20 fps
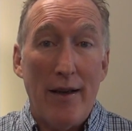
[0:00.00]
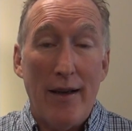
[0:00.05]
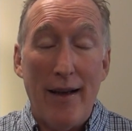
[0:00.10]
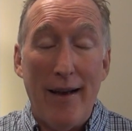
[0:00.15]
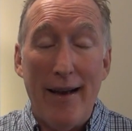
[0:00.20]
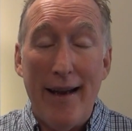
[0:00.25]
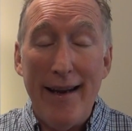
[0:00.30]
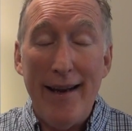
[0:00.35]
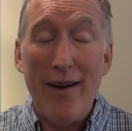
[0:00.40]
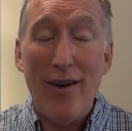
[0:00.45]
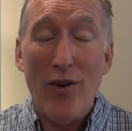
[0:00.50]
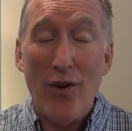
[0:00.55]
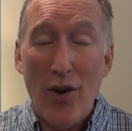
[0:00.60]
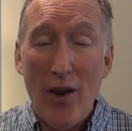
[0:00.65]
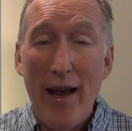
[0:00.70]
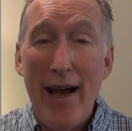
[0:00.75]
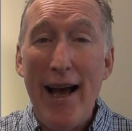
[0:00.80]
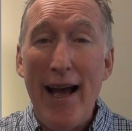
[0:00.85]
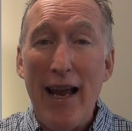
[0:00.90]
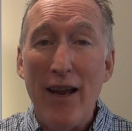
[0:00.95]
uh, in our
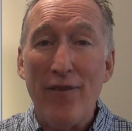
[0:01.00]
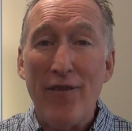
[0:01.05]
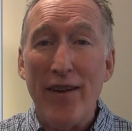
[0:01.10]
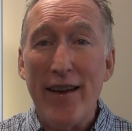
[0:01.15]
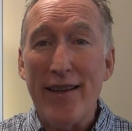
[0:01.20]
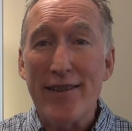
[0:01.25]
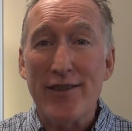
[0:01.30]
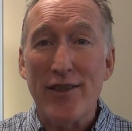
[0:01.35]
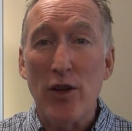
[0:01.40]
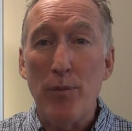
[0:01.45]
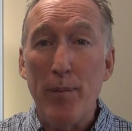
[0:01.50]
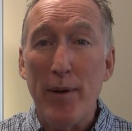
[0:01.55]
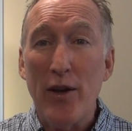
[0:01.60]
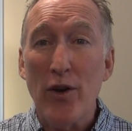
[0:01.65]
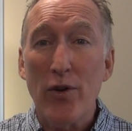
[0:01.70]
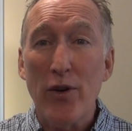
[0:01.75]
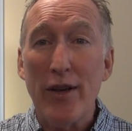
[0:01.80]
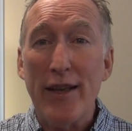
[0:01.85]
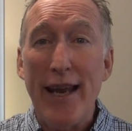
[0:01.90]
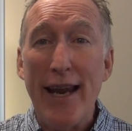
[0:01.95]
life is to be
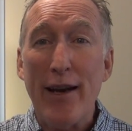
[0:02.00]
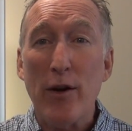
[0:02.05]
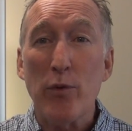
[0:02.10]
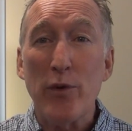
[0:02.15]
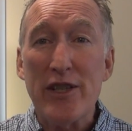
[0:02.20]
able to take